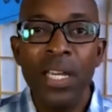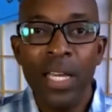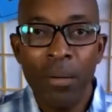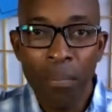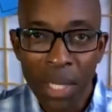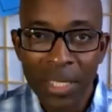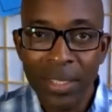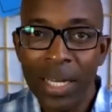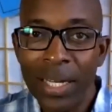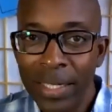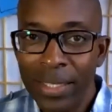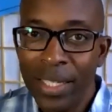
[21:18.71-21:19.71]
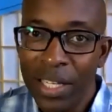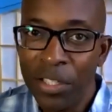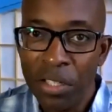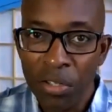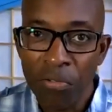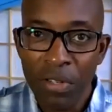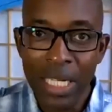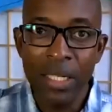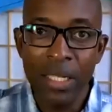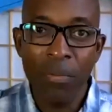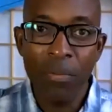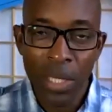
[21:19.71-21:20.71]
and
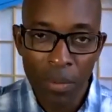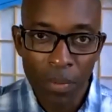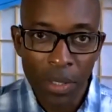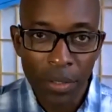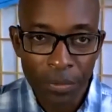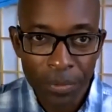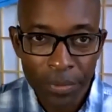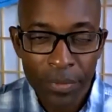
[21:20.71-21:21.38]
multi-sensory people.